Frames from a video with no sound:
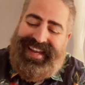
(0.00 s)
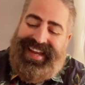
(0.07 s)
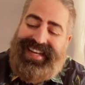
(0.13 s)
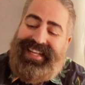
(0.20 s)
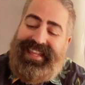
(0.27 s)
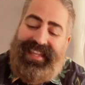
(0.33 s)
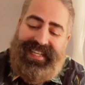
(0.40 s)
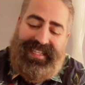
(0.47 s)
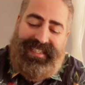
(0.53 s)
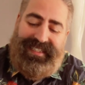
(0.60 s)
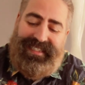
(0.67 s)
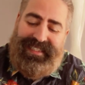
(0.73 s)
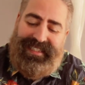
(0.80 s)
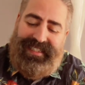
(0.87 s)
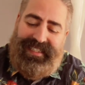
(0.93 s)

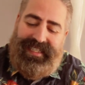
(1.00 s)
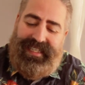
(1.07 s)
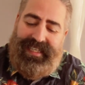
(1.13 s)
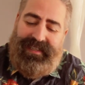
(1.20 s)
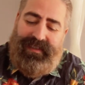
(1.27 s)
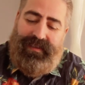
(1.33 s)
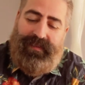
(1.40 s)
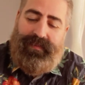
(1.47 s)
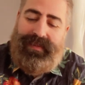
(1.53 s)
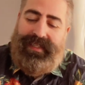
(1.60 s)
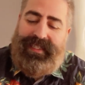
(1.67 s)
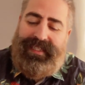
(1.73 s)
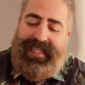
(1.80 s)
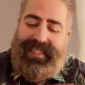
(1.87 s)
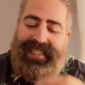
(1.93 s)
Anything
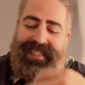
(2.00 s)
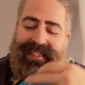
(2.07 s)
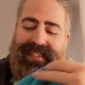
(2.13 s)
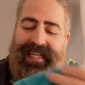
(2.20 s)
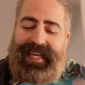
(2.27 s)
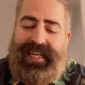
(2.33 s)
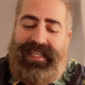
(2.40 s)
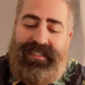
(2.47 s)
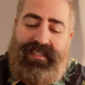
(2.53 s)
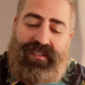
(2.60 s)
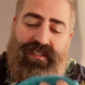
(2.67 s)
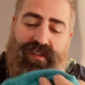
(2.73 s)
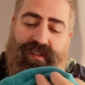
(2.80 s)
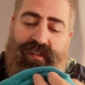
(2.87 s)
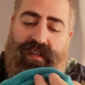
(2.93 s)
that
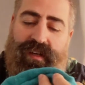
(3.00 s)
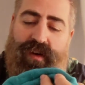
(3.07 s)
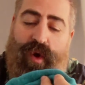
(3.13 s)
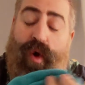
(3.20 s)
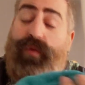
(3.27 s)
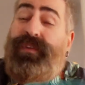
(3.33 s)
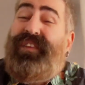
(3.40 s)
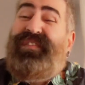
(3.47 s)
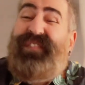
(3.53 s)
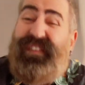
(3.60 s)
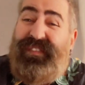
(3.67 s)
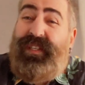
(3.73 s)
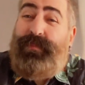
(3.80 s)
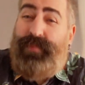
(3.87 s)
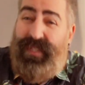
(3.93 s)
contains over
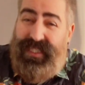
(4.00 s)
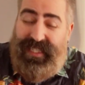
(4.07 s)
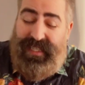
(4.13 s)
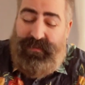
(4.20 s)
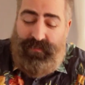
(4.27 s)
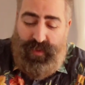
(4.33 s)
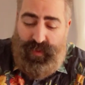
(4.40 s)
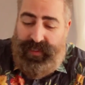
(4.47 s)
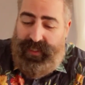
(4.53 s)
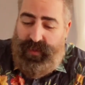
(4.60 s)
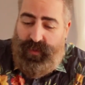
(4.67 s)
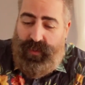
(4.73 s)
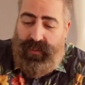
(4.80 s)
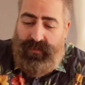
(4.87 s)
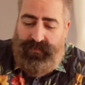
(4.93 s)
50%
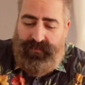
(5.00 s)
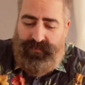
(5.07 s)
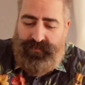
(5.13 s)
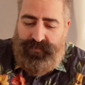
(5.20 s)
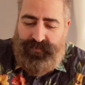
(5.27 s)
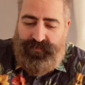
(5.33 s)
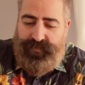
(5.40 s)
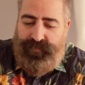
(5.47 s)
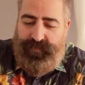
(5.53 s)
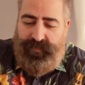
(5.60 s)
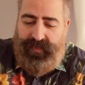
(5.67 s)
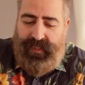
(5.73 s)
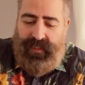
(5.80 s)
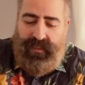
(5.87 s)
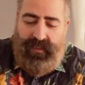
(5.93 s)
merino wool
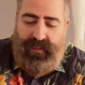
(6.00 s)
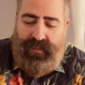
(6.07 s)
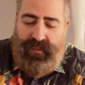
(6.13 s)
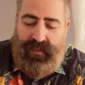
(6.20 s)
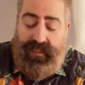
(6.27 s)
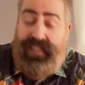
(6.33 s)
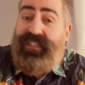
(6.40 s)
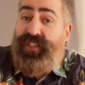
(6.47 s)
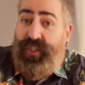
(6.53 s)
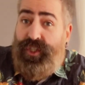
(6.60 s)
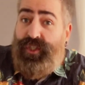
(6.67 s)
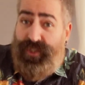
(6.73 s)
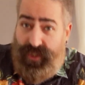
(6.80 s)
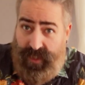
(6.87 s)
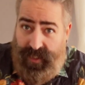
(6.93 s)
is a
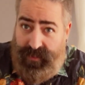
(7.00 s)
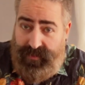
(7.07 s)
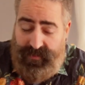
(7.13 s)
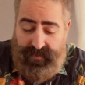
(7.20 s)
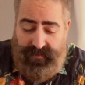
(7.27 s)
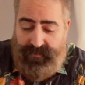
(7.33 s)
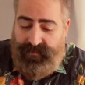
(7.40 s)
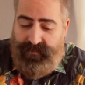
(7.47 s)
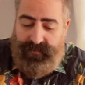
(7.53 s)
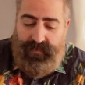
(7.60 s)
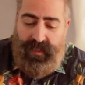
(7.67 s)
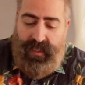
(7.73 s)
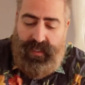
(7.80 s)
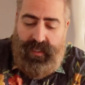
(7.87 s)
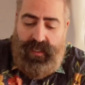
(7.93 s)
good sock.
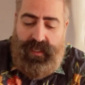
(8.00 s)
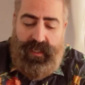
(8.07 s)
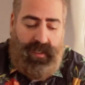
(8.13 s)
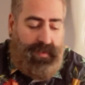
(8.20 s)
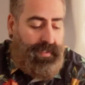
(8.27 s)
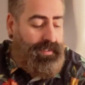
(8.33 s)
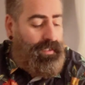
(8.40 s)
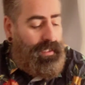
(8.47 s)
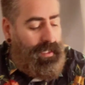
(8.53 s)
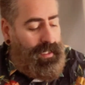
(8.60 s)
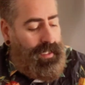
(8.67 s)
All right.